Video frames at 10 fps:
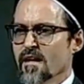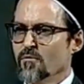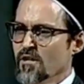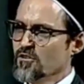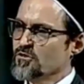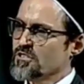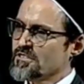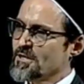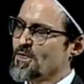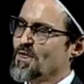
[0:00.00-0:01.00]
I want you
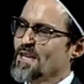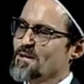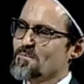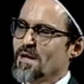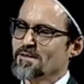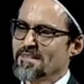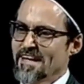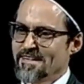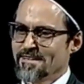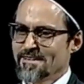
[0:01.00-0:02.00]
just to think about
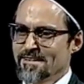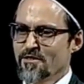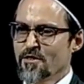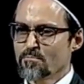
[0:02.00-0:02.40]
that.